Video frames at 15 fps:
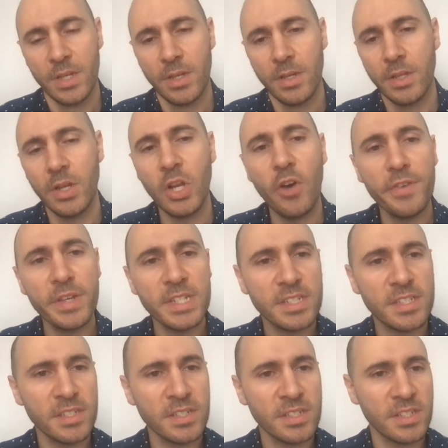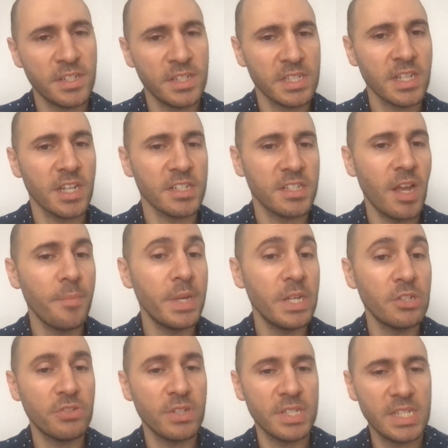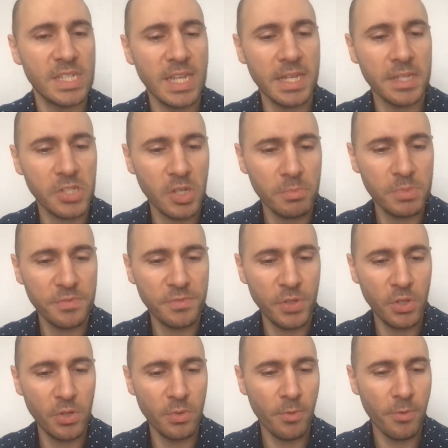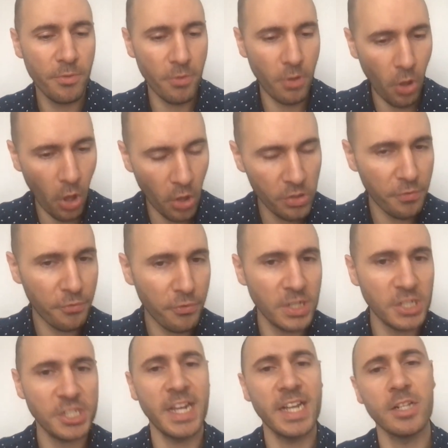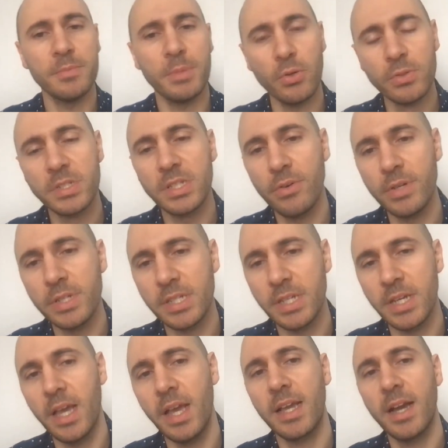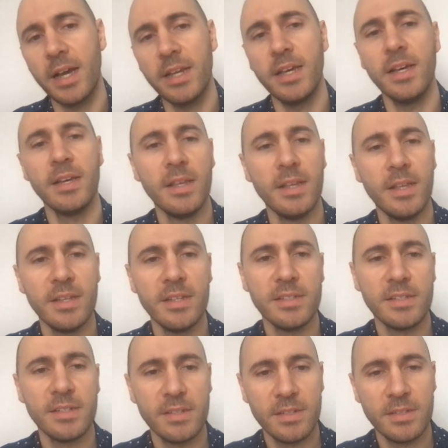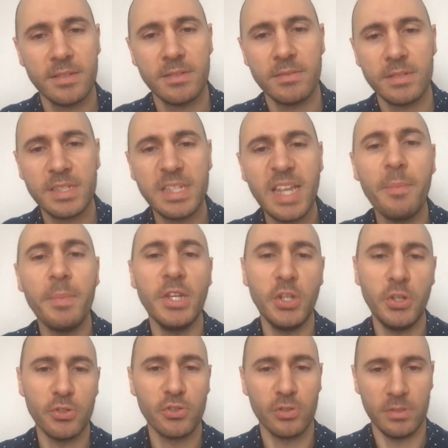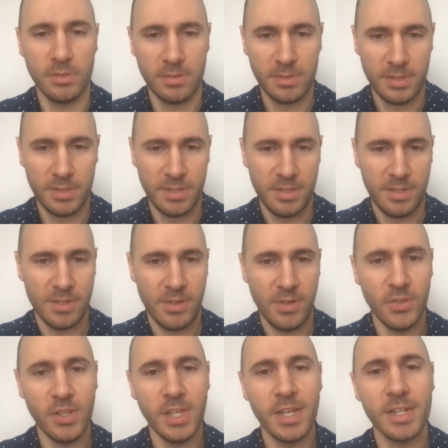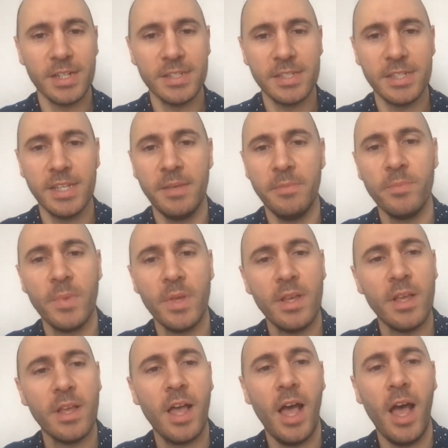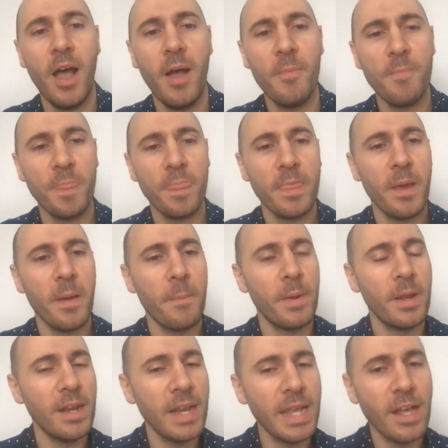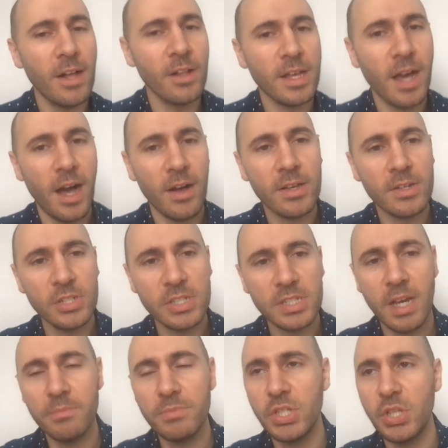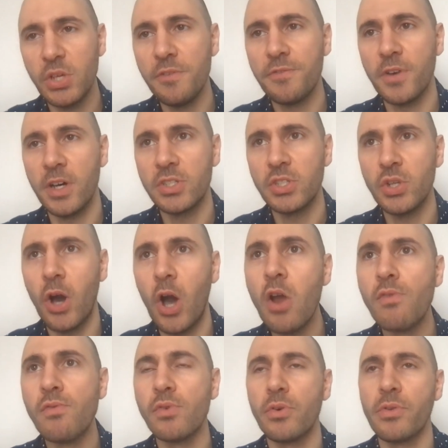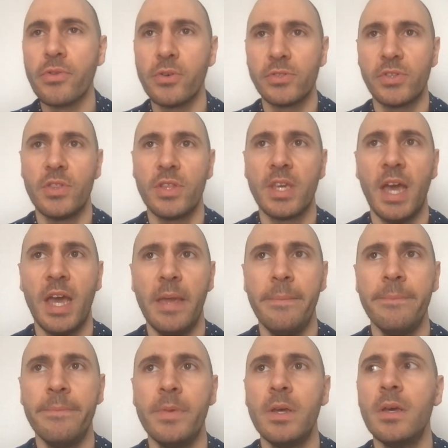There are a lot of instances to discuss, and I'd be interested to get Tom's view on the French angle, but also as a kind of semi-neutral on the England team. But Lee, I'll just come to you first. Your overall thoughts on the game.